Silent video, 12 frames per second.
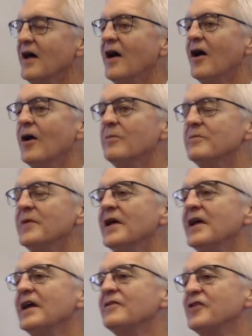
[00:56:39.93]
Um,
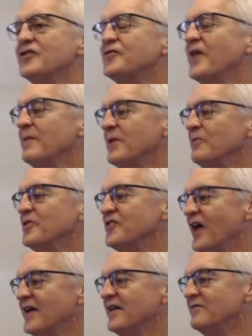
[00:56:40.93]
if his family was
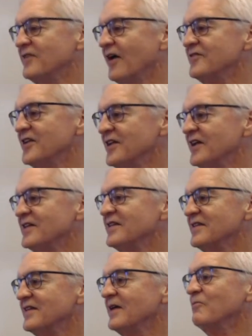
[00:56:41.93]
not involved in
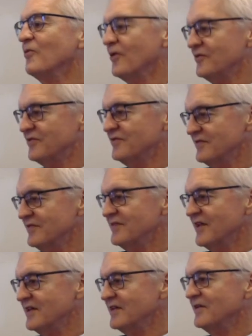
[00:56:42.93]
it, they weren't.
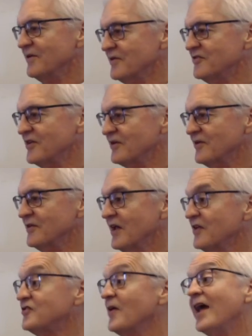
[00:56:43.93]
They didn't know the secret.
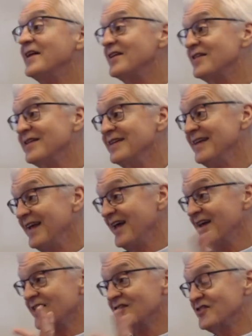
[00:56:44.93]
It's and it
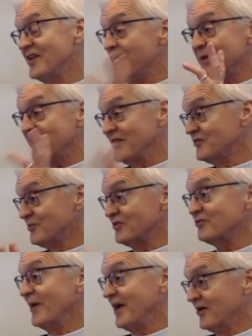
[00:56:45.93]
it is nebulous
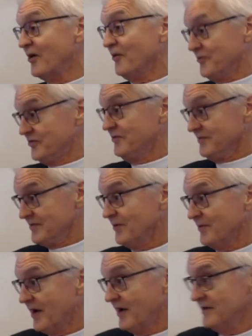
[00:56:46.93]
which way it goes.
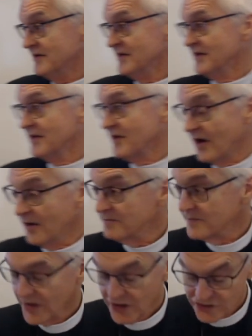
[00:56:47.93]
Okay.
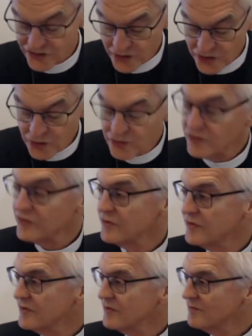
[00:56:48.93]
Um, so
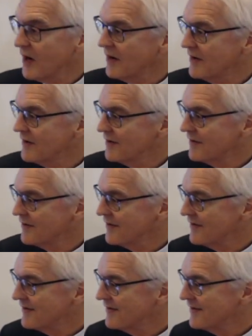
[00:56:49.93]
you.
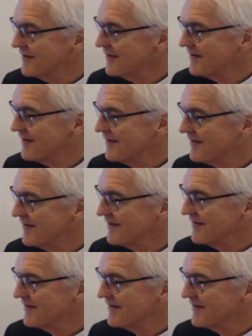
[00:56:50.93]
hold.